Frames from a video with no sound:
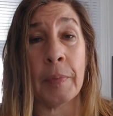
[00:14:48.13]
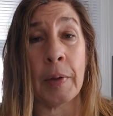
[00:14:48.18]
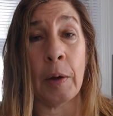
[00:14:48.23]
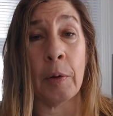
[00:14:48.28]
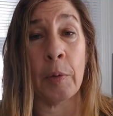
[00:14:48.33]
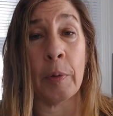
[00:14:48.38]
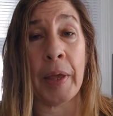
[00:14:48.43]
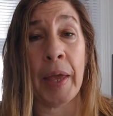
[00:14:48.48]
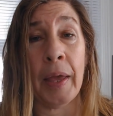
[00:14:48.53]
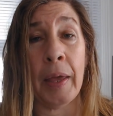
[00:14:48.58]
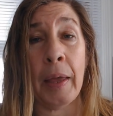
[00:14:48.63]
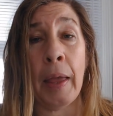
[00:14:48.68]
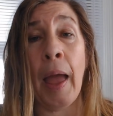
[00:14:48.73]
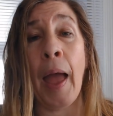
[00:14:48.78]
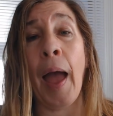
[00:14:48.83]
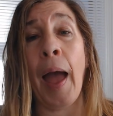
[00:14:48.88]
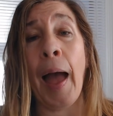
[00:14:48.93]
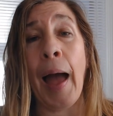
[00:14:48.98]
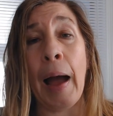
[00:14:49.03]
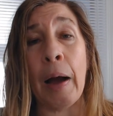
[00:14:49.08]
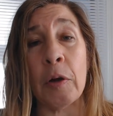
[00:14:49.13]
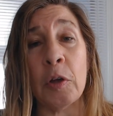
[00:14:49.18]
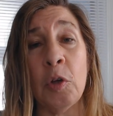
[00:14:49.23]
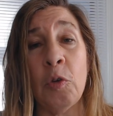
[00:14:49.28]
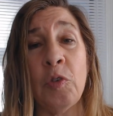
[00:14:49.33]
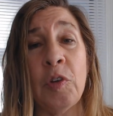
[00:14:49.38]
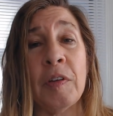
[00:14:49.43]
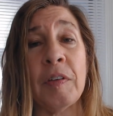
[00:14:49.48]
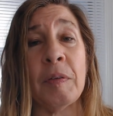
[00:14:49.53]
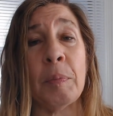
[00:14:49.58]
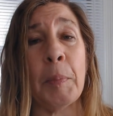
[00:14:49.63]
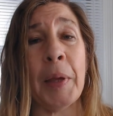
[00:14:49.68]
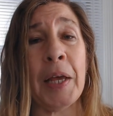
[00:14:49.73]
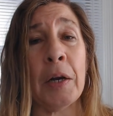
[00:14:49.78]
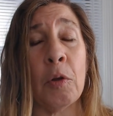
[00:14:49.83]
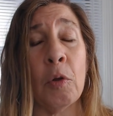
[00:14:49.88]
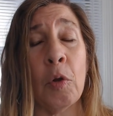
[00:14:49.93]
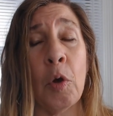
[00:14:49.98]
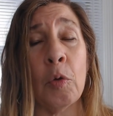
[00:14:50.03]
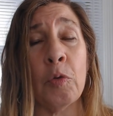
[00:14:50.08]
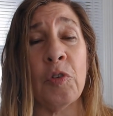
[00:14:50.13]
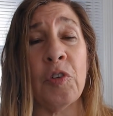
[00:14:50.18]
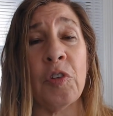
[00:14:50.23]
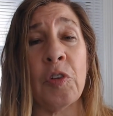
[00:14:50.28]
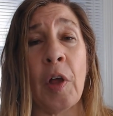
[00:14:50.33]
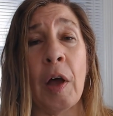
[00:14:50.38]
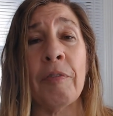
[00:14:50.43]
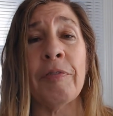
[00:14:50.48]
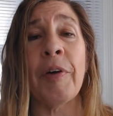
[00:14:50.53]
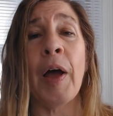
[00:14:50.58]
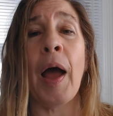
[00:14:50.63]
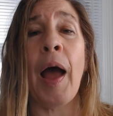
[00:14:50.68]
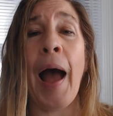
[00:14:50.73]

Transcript: Okay? How you dismantle old stuff,